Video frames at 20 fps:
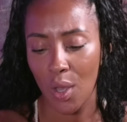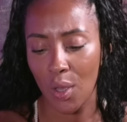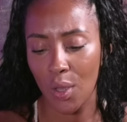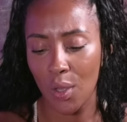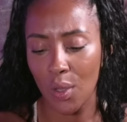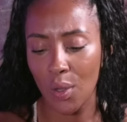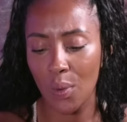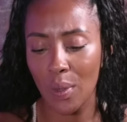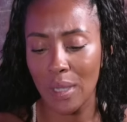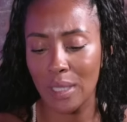
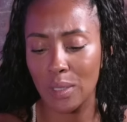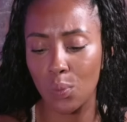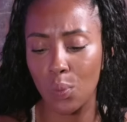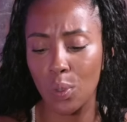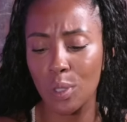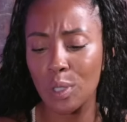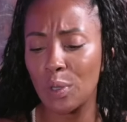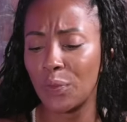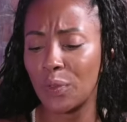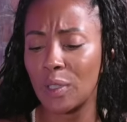who is
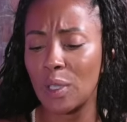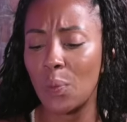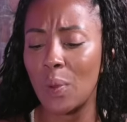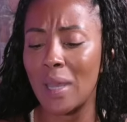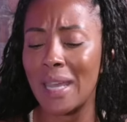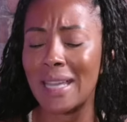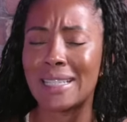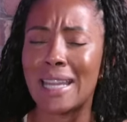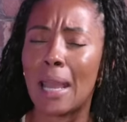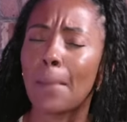wonderfully
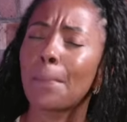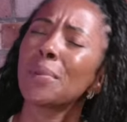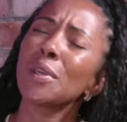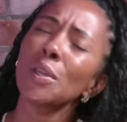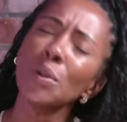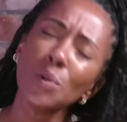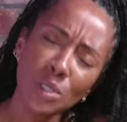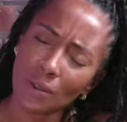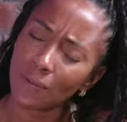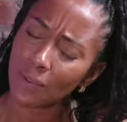weird yet
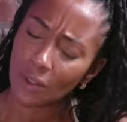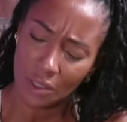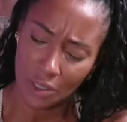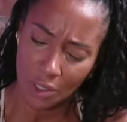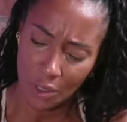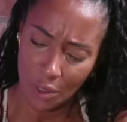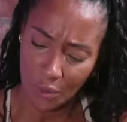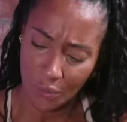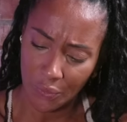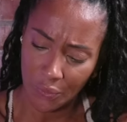beautiful
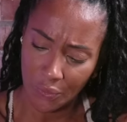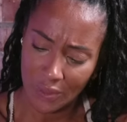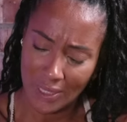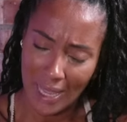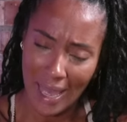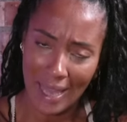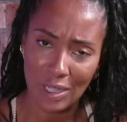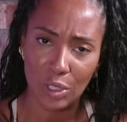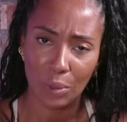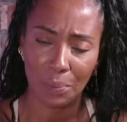enough
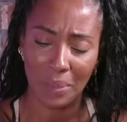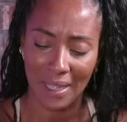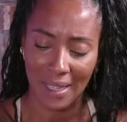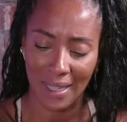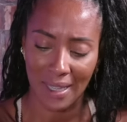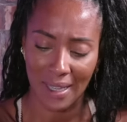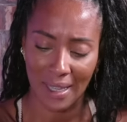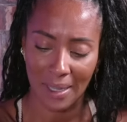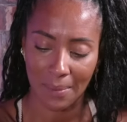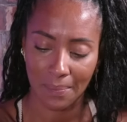to end up
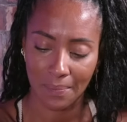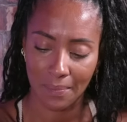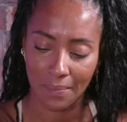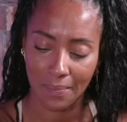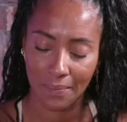here,